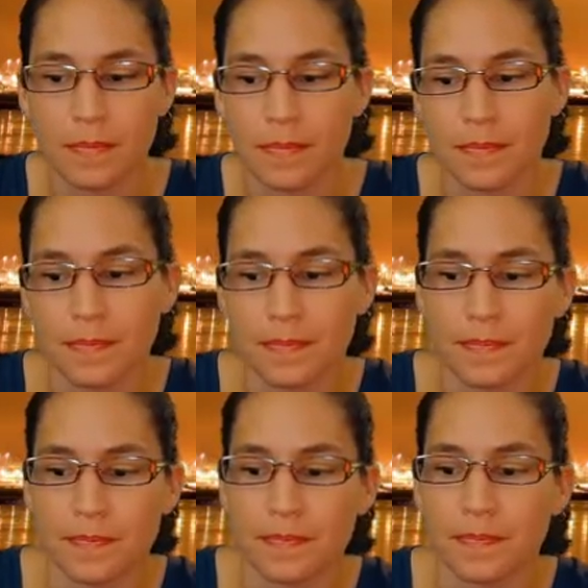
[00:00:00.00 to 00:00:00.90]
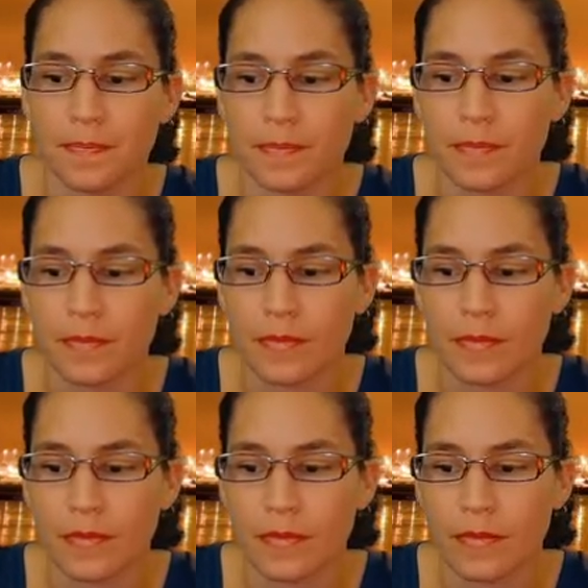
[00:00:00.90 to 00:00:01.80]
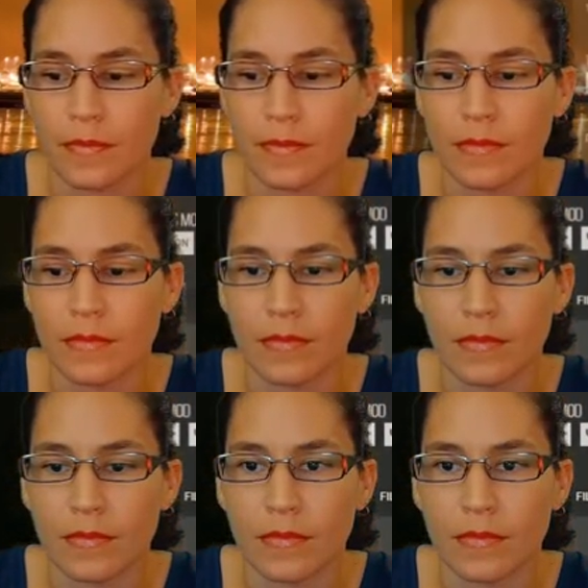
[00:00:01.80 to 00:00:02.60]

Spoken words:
Nothing is said.